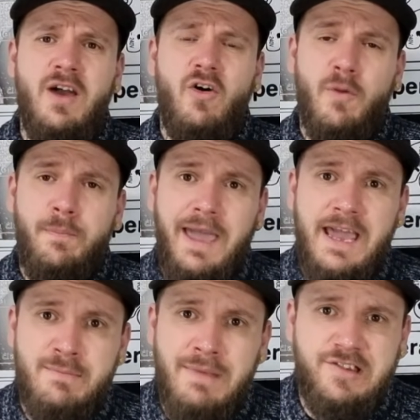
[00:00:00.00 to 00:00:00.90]
or a pair
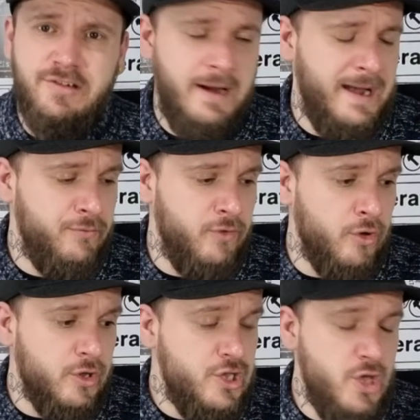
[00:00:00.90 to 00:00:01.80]
to mess around on,
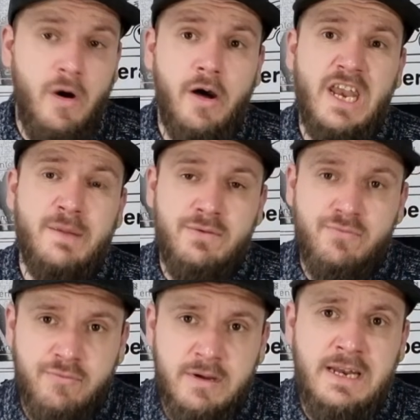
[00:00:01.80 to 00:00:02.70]
you are going to be
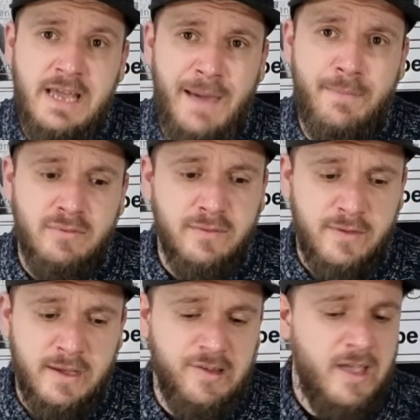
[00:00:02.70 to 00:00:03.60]
really happy with
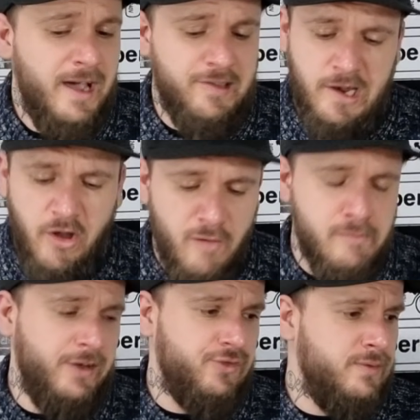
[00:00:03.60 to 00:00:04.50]
these. There's a lot of
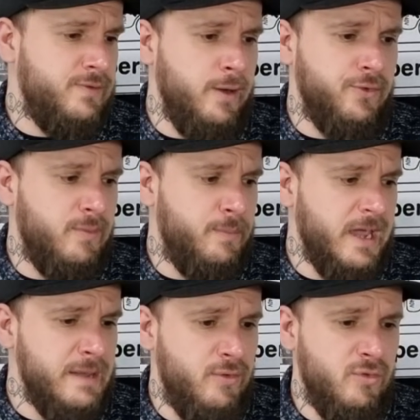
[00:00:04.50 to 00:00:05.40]
mixed reviews from
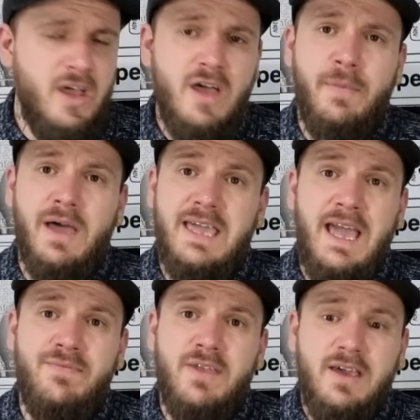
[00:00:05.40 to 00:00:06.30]
people, but
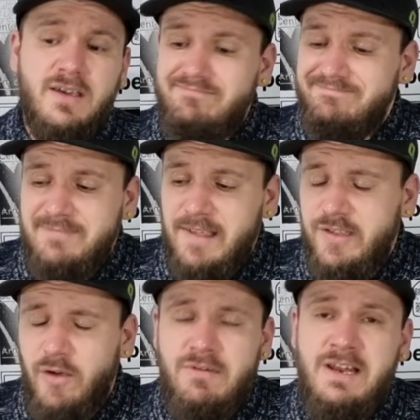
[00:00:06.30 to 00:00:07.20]
again, there's not really